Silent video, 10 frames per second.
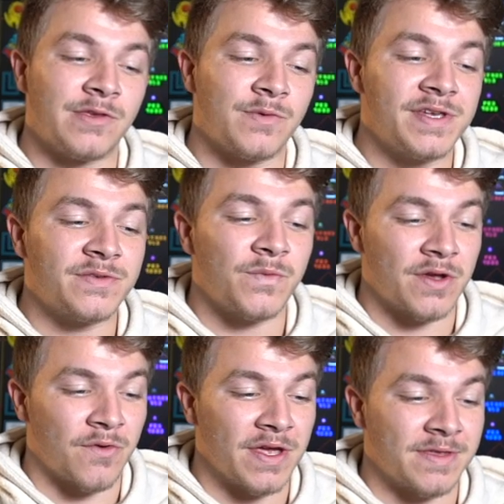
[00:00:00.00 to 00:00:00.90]
And the reason
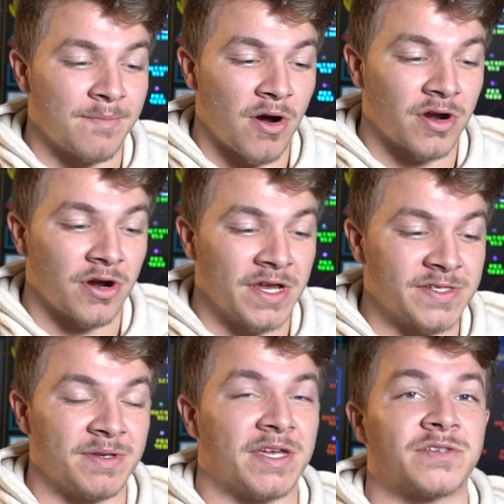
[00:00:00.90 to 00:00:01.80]
we create the marker
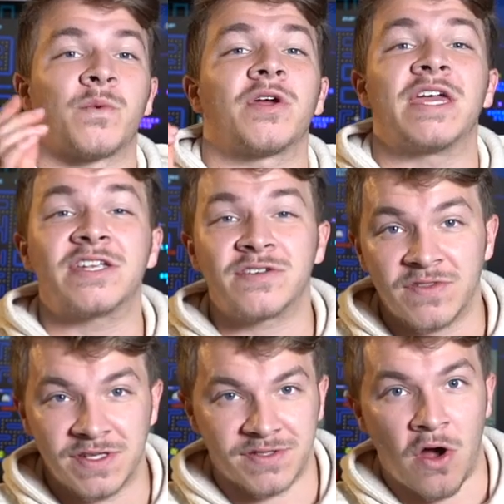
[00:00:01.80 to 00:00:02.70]
is because where each
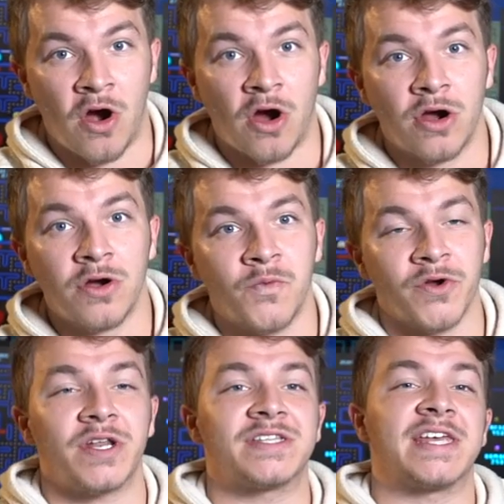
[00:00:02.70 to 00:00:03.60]
of these are,
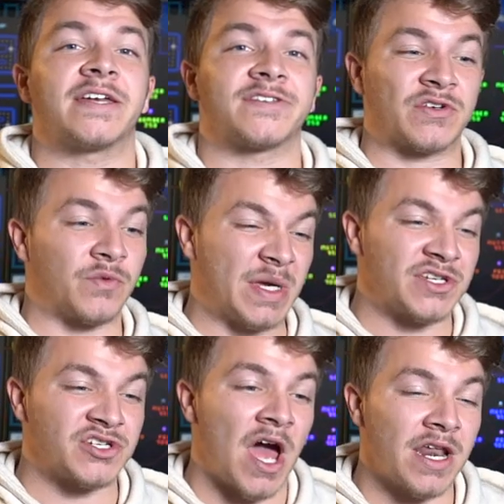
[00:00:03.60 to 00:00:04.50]
we're gonna take a
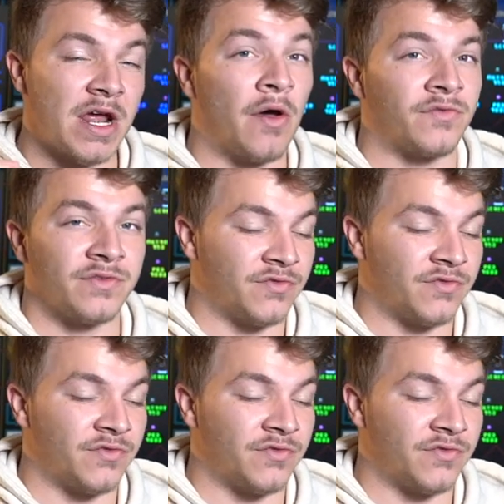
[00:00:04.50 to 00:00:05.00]
screenshot of the